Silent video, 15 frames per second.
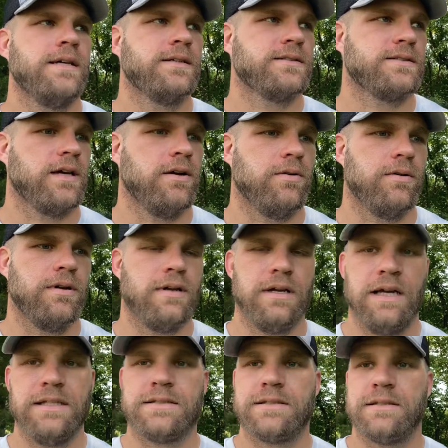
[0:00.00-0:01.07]
So
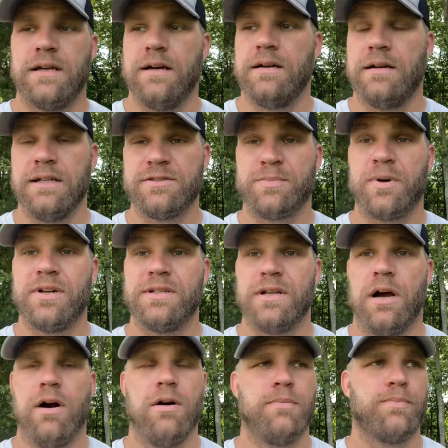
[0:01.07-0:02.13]
it's pretty tall,